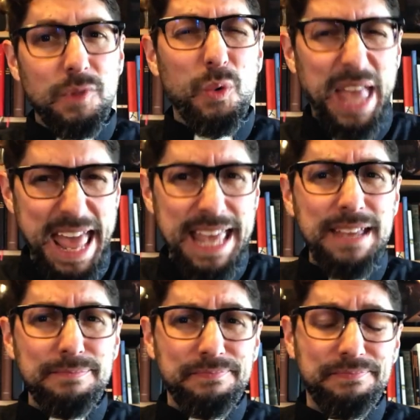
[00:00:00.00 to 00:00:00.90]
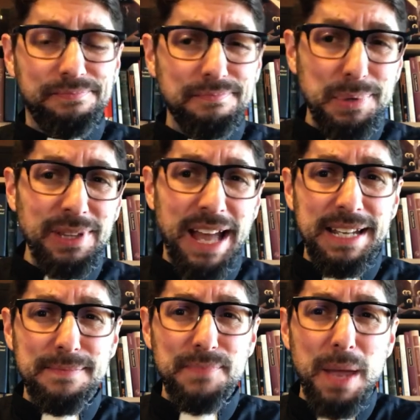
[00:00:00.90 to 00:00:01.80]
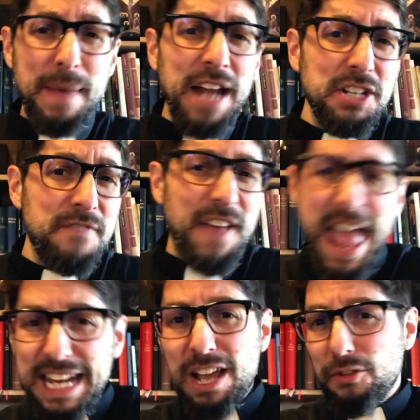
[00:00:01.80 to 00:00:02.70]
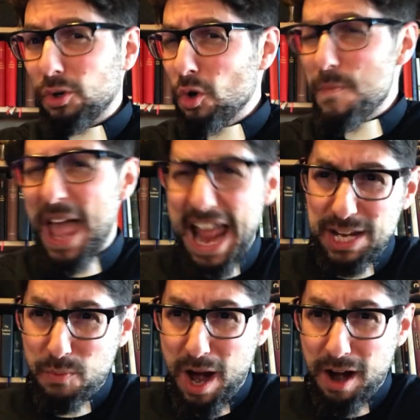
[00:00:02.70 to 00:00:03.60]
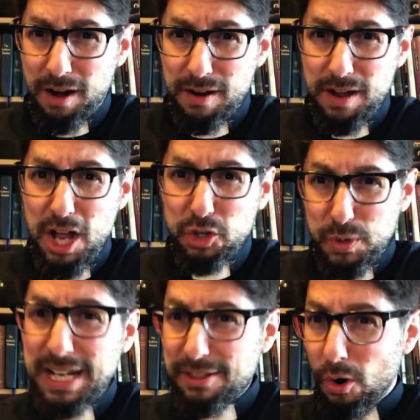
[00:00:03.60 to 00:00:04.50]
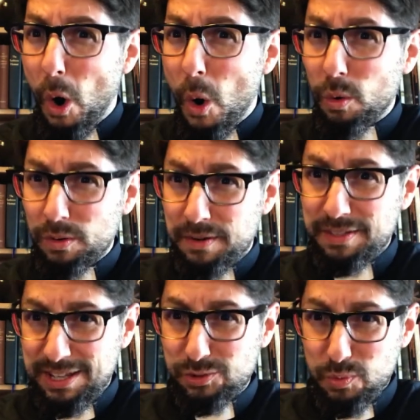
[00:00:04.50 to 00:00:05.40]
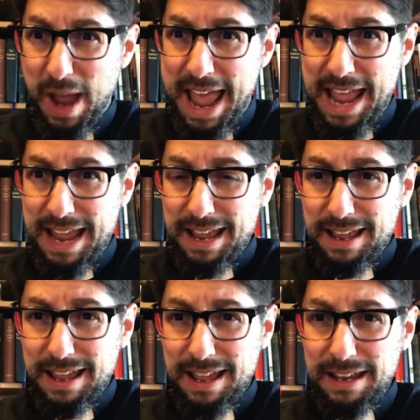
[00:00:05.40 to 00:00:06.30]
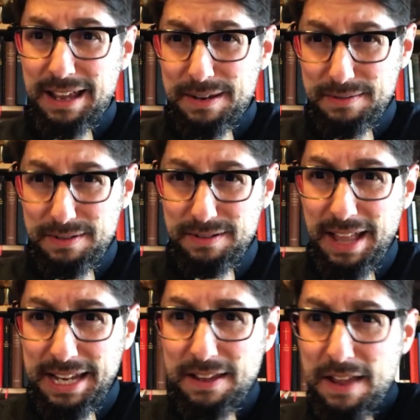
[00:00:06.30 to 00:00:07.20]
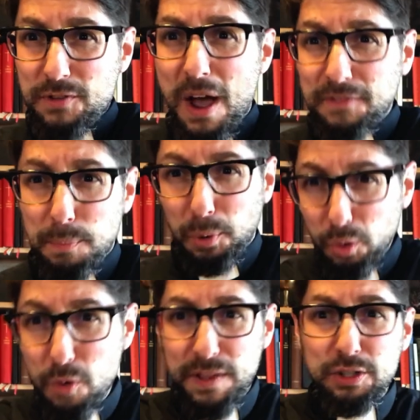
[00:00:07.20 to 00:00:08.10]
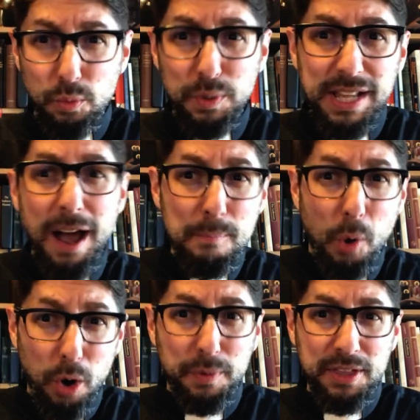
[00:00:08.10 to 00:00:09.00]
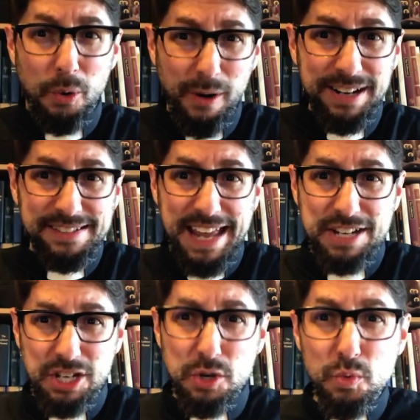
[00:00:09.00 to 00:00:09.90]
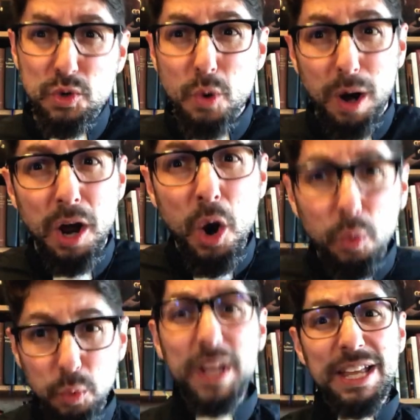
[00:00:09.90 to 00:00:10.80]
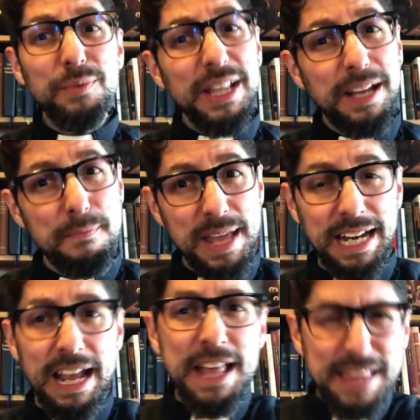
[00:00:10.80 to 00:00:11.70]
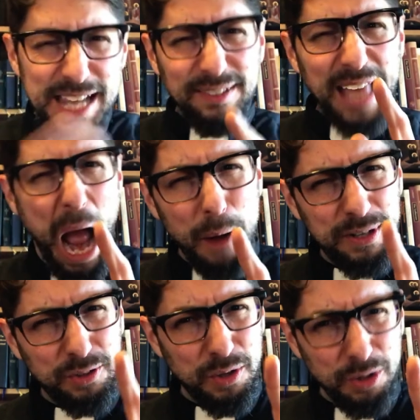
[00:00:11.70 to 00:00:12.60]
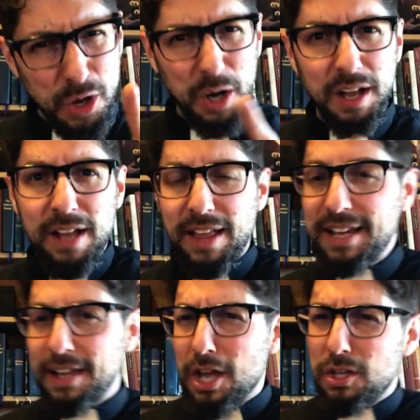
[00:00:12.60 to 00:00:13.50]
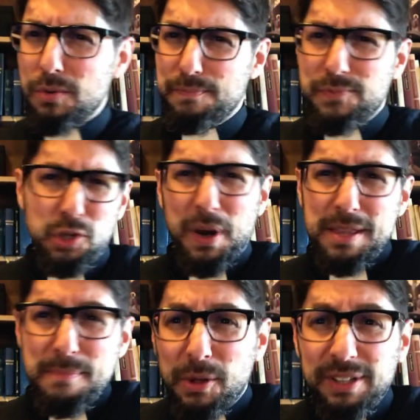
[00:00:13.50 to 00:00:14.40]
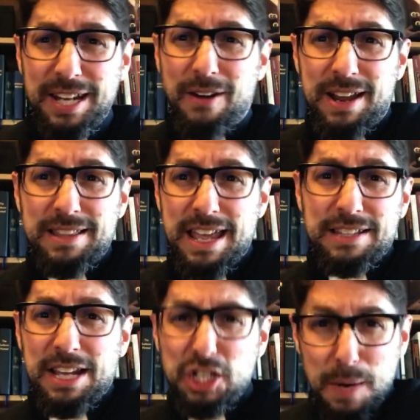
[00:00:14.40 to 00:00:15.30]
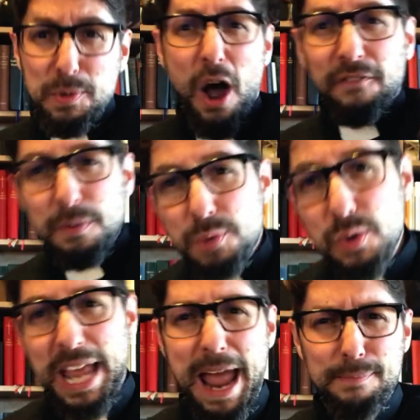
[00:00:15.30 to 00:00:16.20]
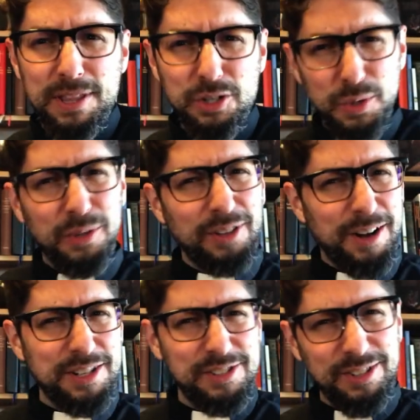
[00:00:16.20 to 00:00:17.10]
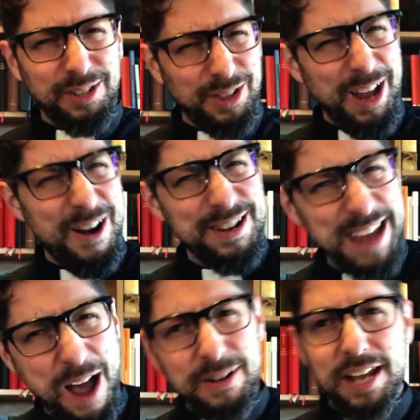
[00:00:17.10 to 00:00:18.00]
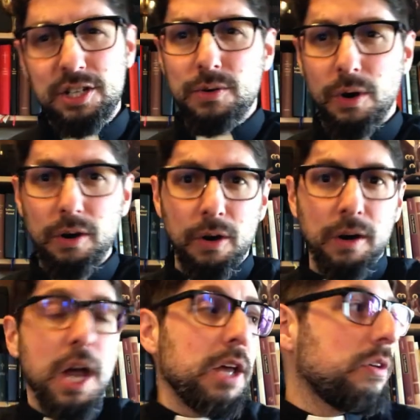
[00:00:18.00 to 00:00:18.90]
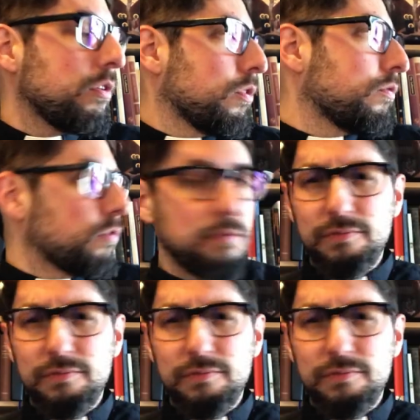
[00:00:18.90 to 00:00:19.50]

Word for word: Okay, but, like, imagine if any other group anywhere treated their own this way. Like, if you have to prove that you're really on board with an organization, you, you are really, really committed, this is how it's going to look. Like, you join the military and they, they ship you off to boot camp and the drill sergeant's just glaring down at you, or, or you, you